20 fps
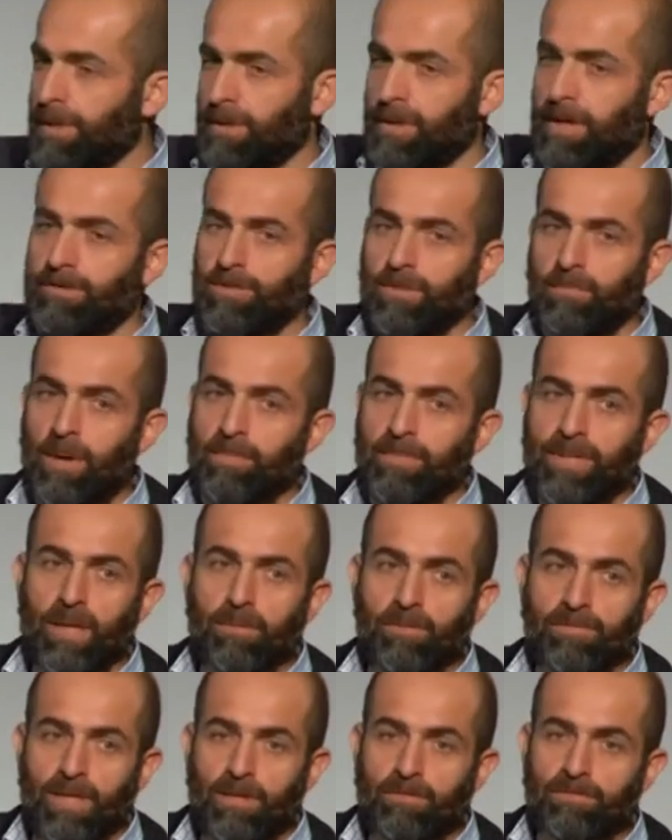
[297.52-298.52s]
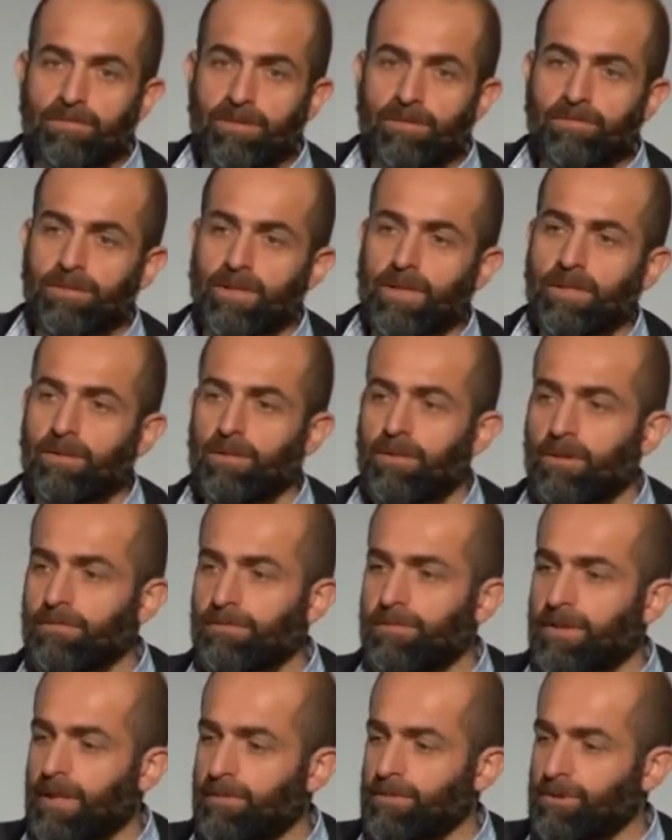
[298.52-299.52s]
at the moment now we've done 15
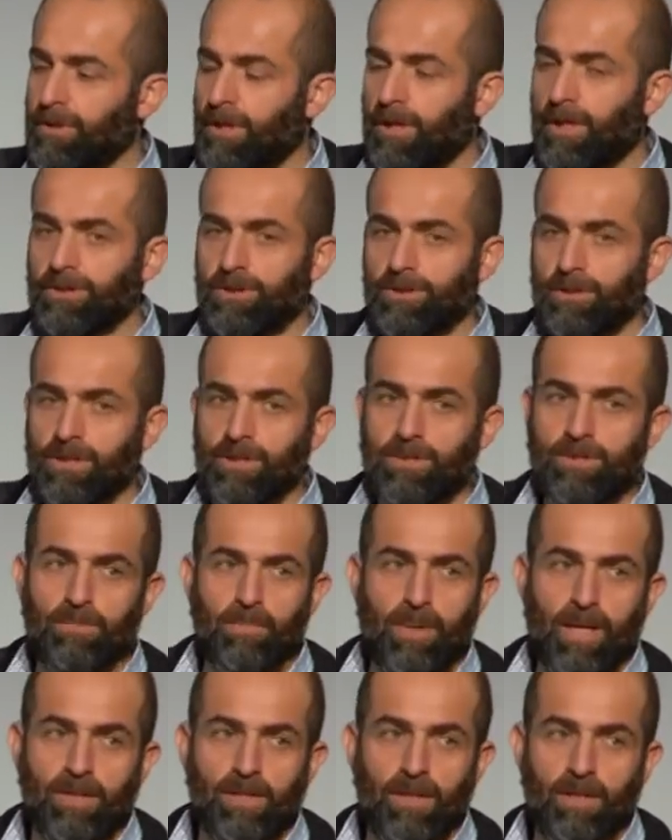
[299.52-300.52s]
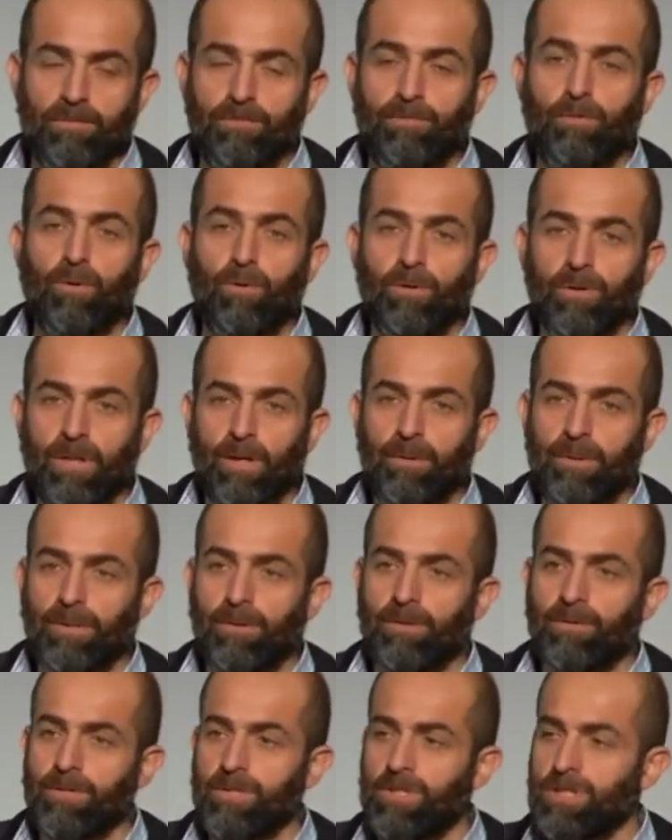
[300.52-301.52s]
on-farm trials, and there's about another 4 going
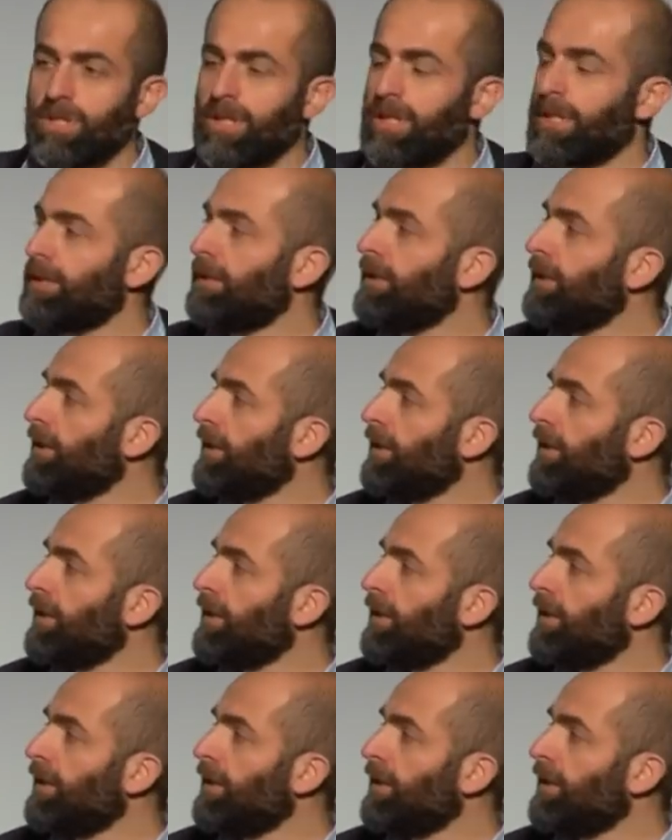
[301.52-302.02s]
on this year